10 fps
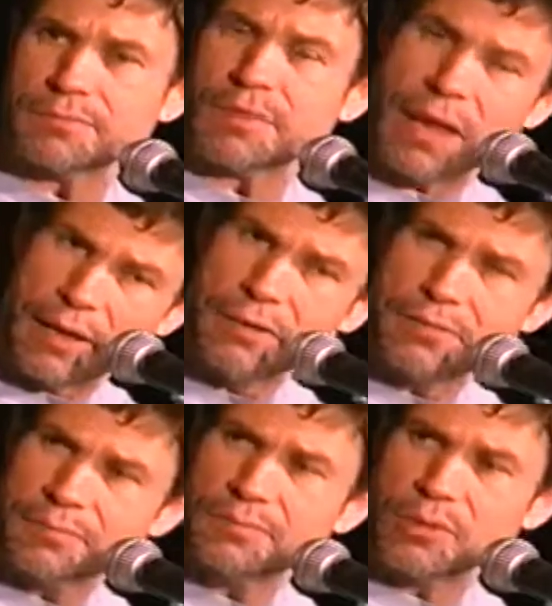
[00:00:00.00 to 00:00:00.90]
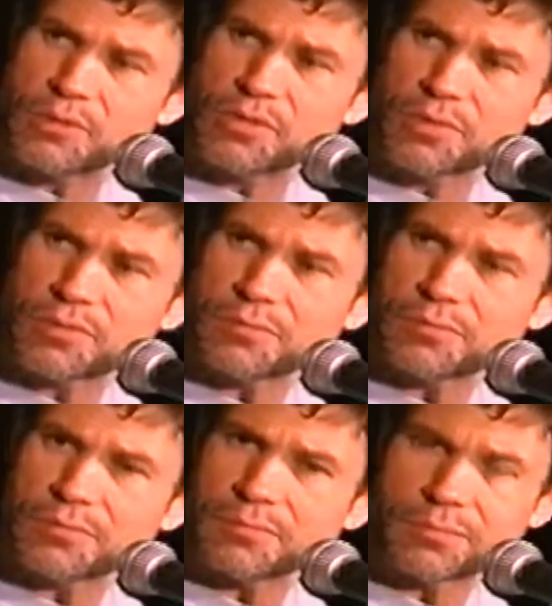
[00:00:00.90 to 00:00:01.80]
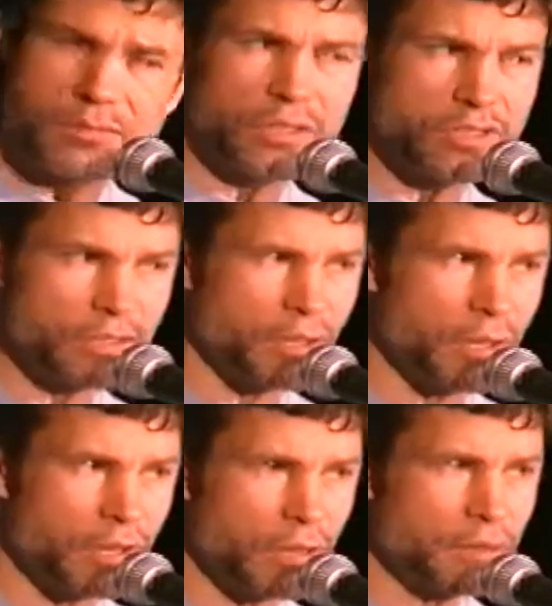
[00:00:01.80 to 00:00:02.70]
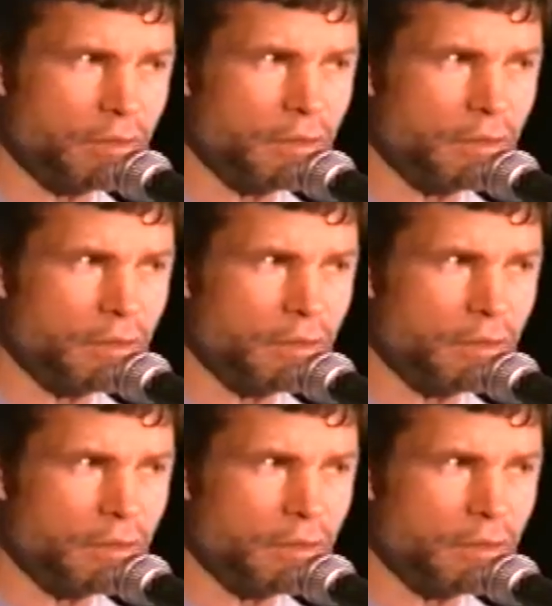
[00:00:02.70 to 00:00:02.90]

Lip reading: Latin music, Dixieland,